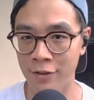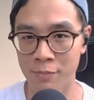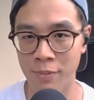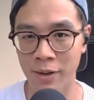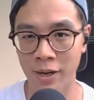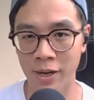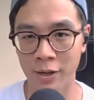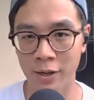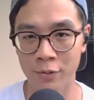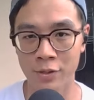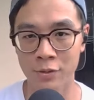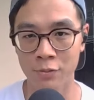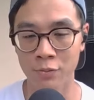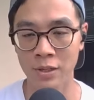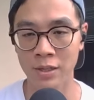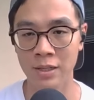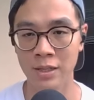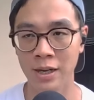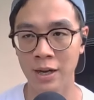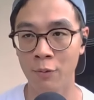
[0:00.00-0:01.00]
years back was
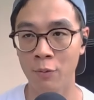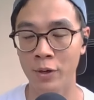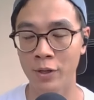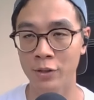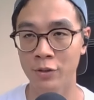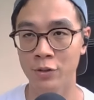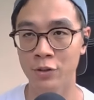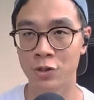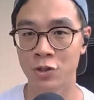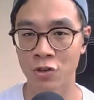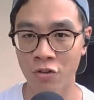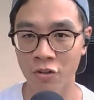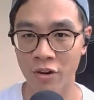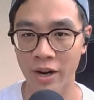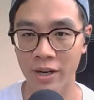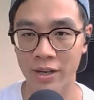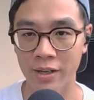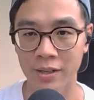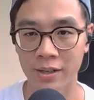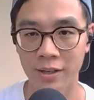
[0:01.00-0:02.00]
really, I wanted to
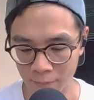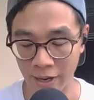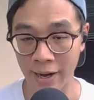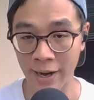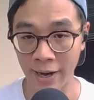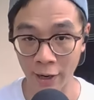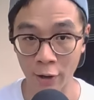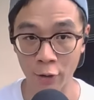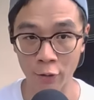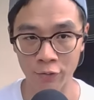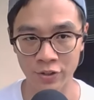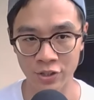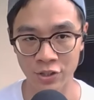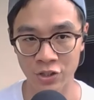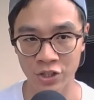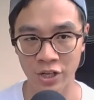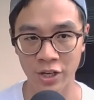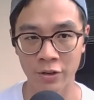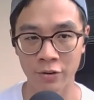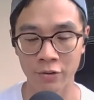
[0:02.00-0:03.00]
track my health
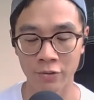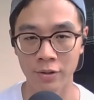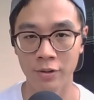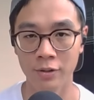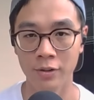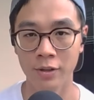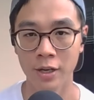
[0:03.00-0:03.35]
in general.